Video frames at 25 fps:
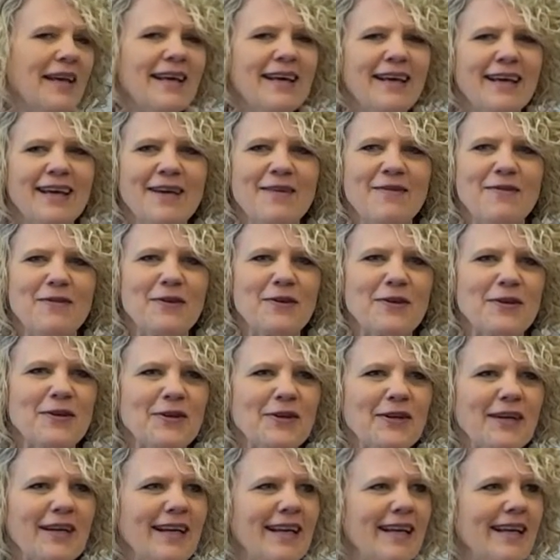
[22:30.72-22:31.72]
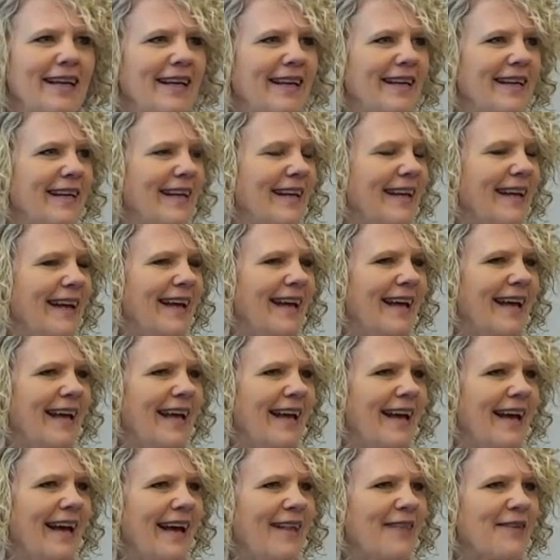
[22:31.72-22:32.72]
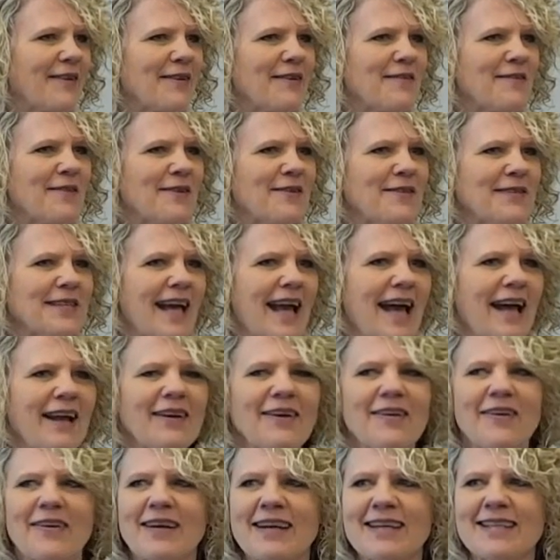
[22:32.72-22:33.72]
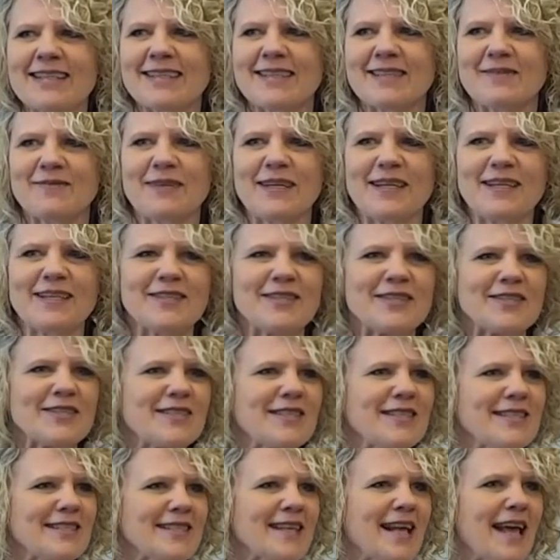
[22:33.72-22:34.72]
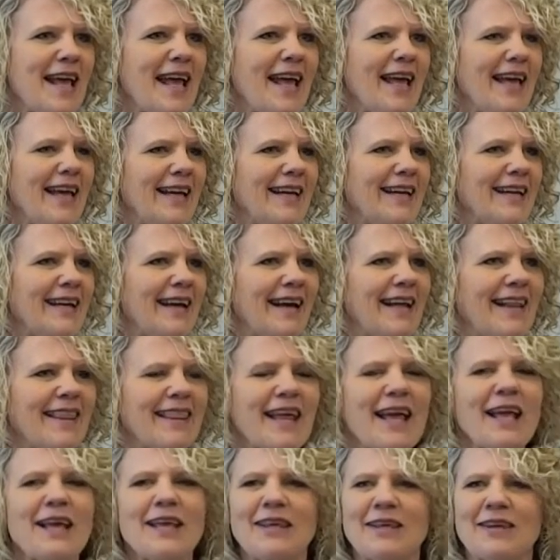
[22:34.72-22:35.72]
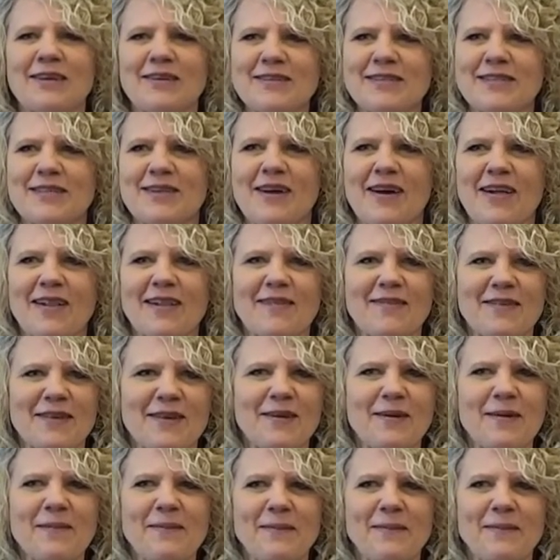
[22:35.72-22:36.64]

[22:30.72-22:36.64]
if you're in either of those categories, and we can just say thank you to all of you.